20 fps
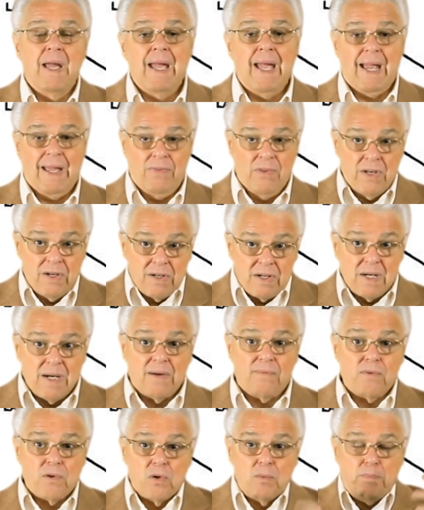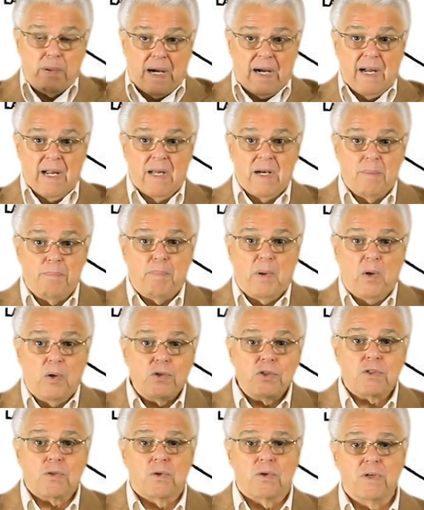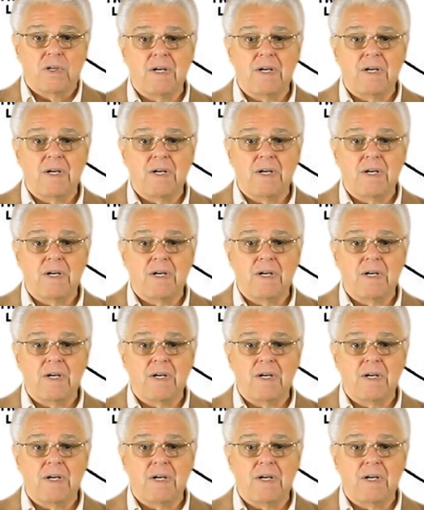and then covered by an upholstered